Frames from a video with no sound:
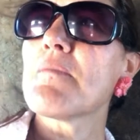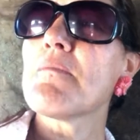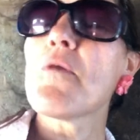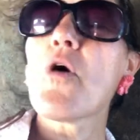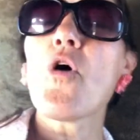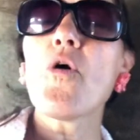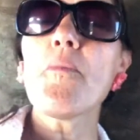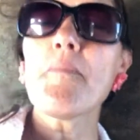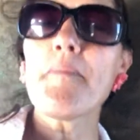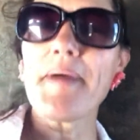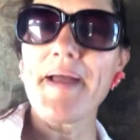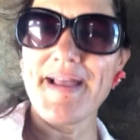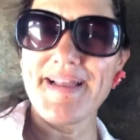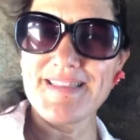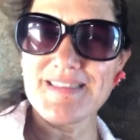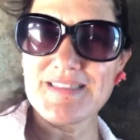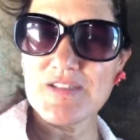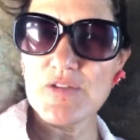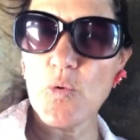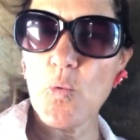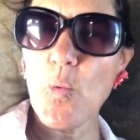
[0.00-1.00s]

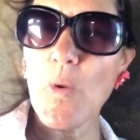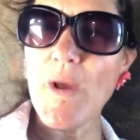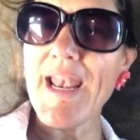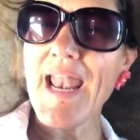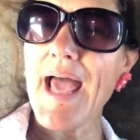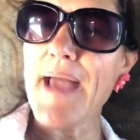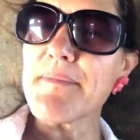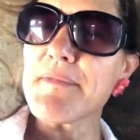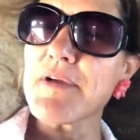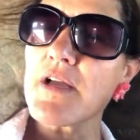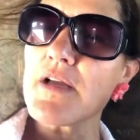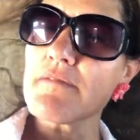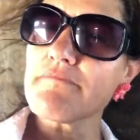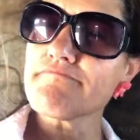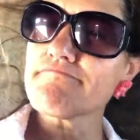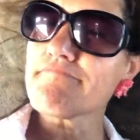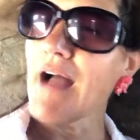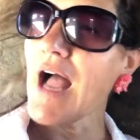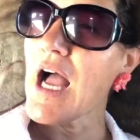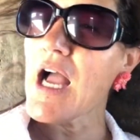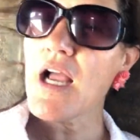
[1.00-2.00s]
moments when
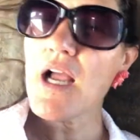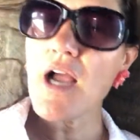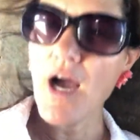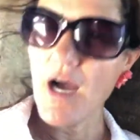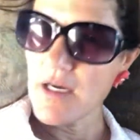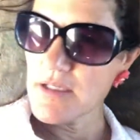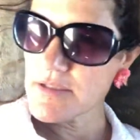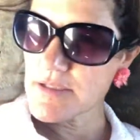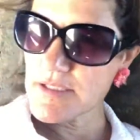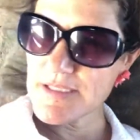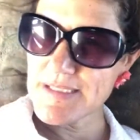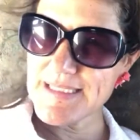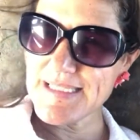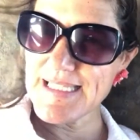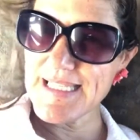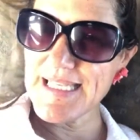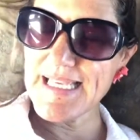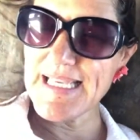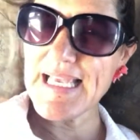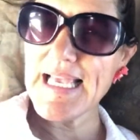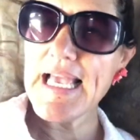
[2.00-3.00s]
I'm
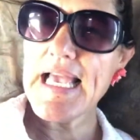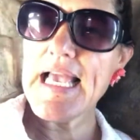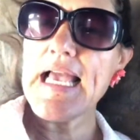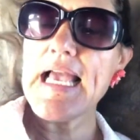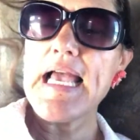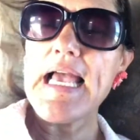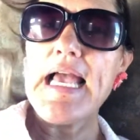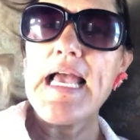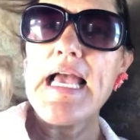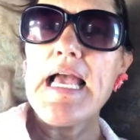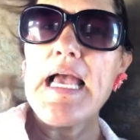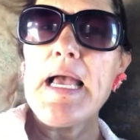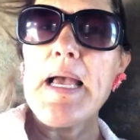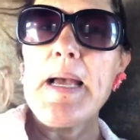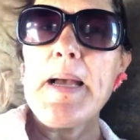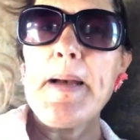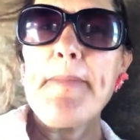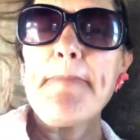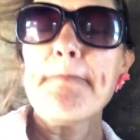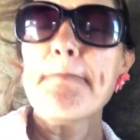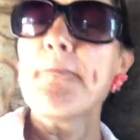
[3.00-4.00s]
unconsciously
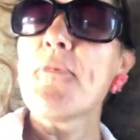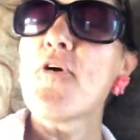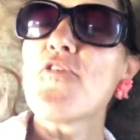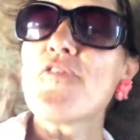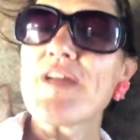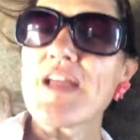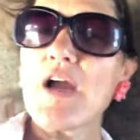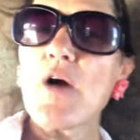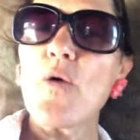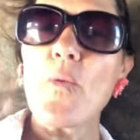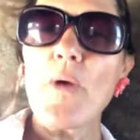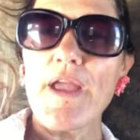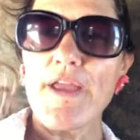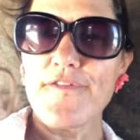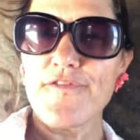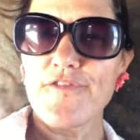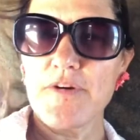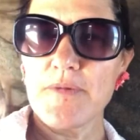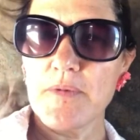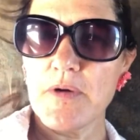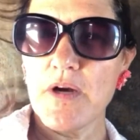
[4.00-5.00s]
moving
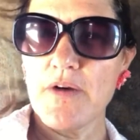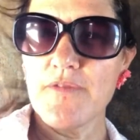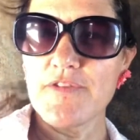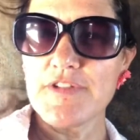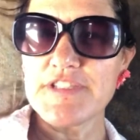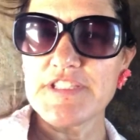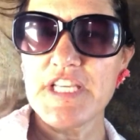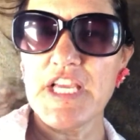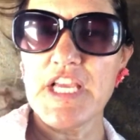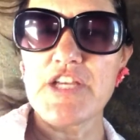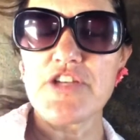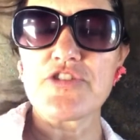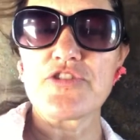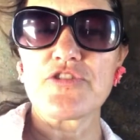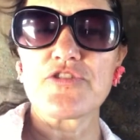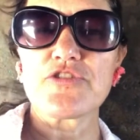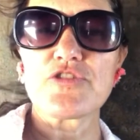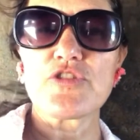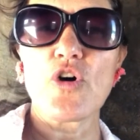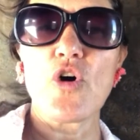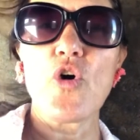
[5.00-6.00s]
away from
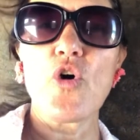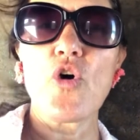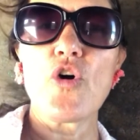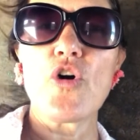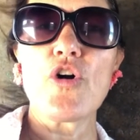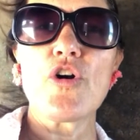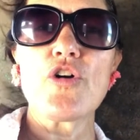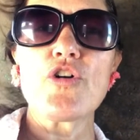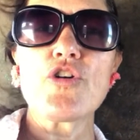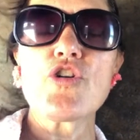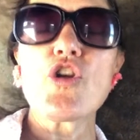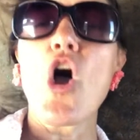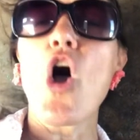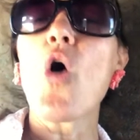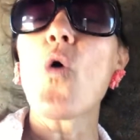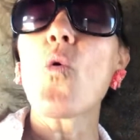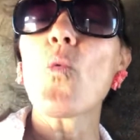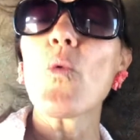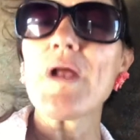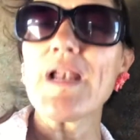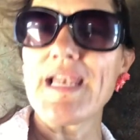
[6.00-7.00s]
conversations or
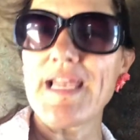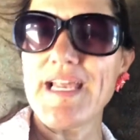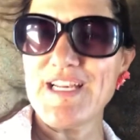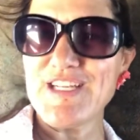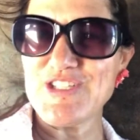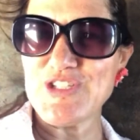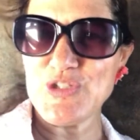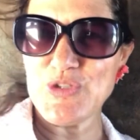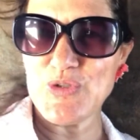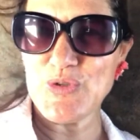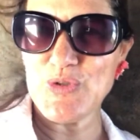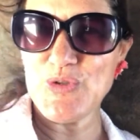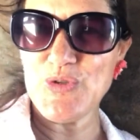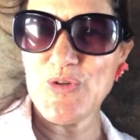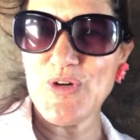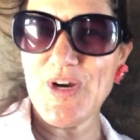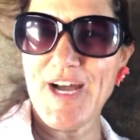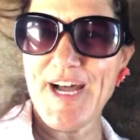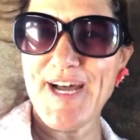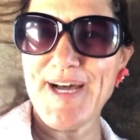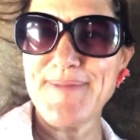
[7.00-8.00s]
not willing to
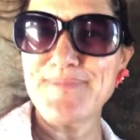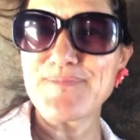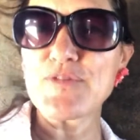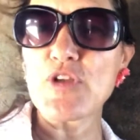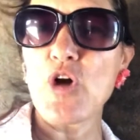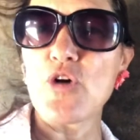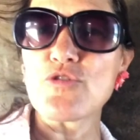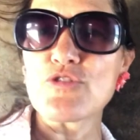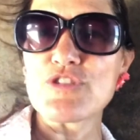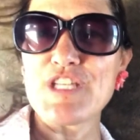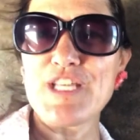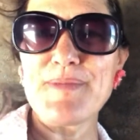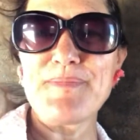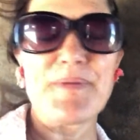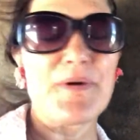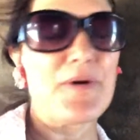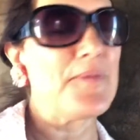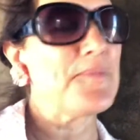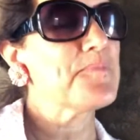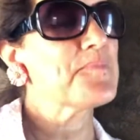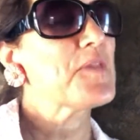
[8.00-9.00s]
go
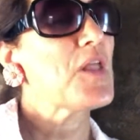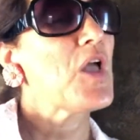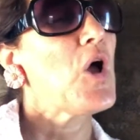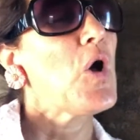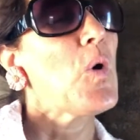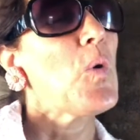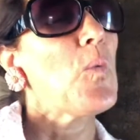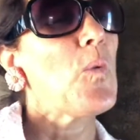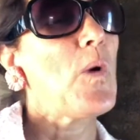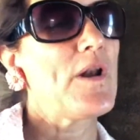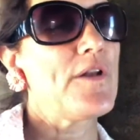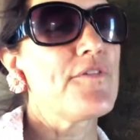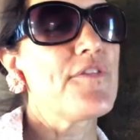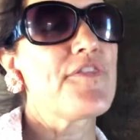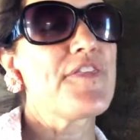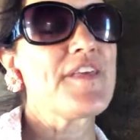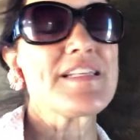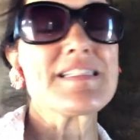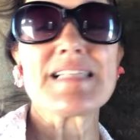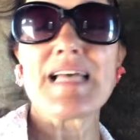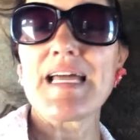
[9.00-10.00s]
deeper. One of
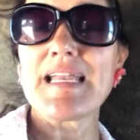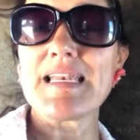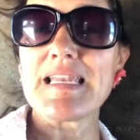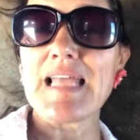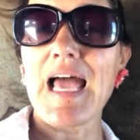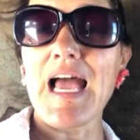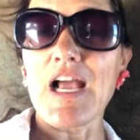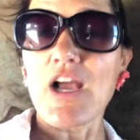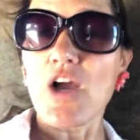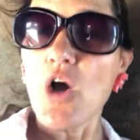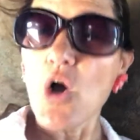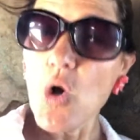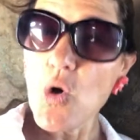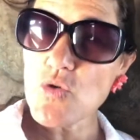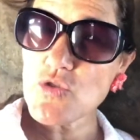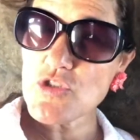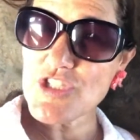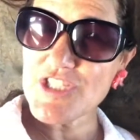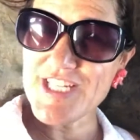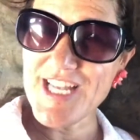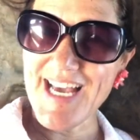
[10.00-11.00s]
the things that a
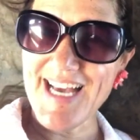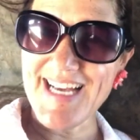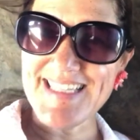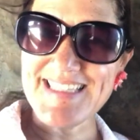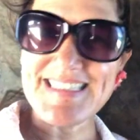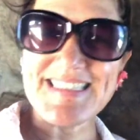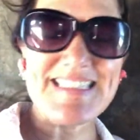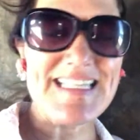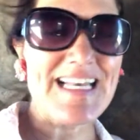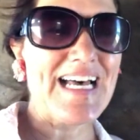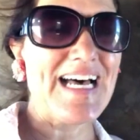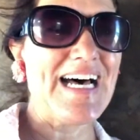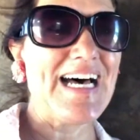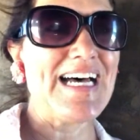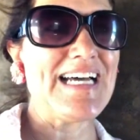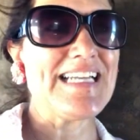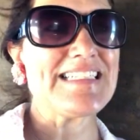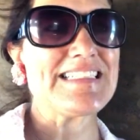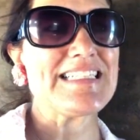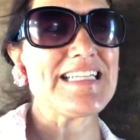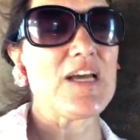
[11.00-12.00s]
coach does,
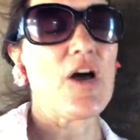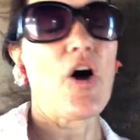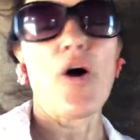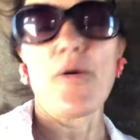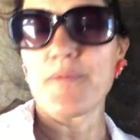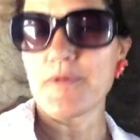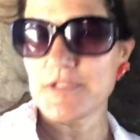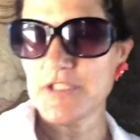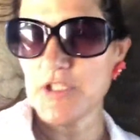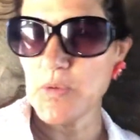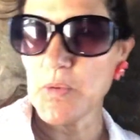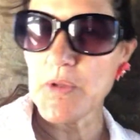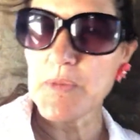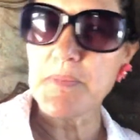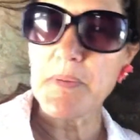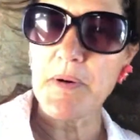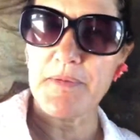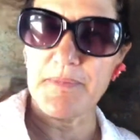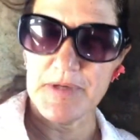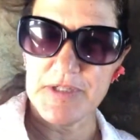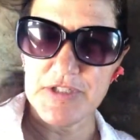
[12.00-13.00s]
and obviously
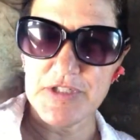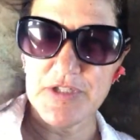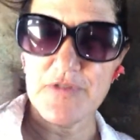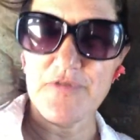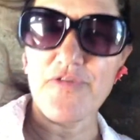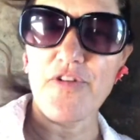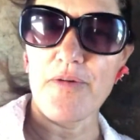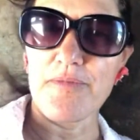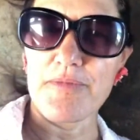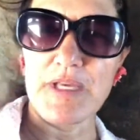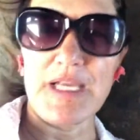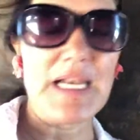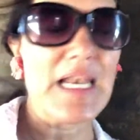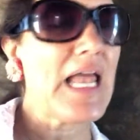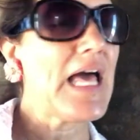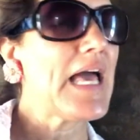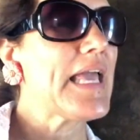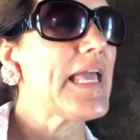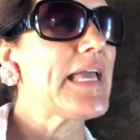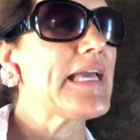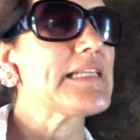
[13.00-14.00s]
with permission from the
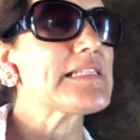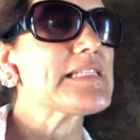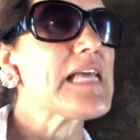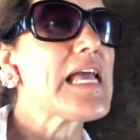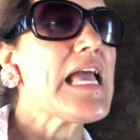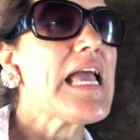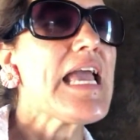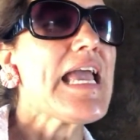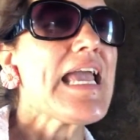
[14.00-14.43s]
client,